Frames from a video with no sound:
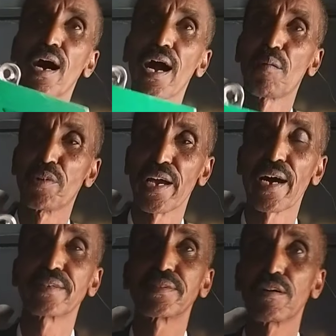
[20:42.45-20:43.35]
I am there
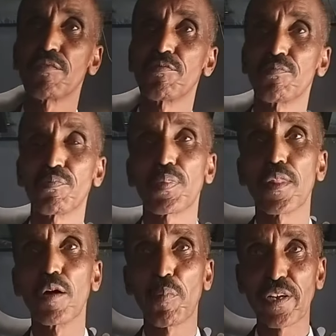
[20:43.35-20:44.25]
as
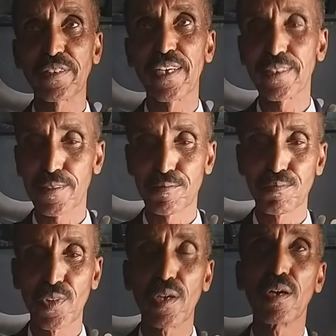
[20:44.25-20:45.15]
the president,
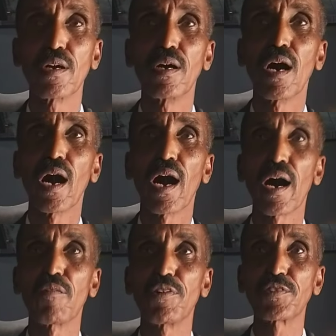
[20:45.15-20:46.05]

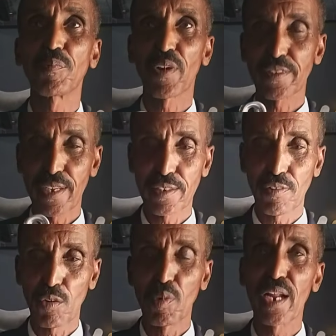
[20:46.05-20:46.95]
fifth president,
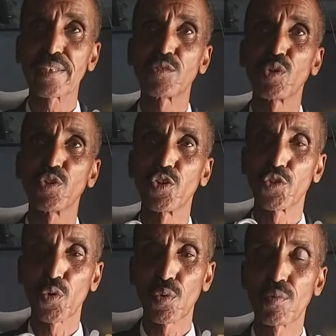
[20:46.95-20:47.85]
but we elected
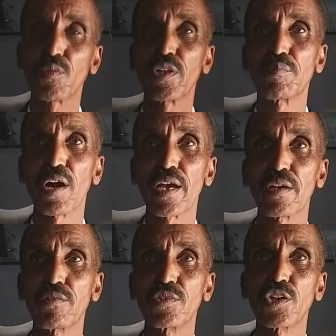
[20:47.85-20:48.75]
2022 with
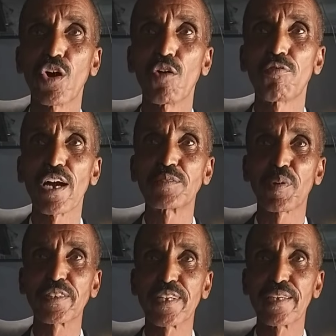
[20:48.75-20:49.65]
my, you know, vice
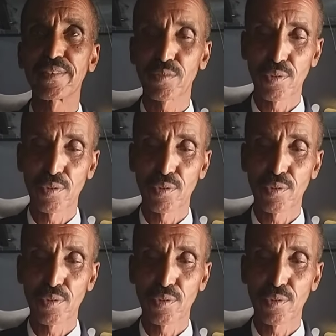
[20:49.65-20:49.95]
president,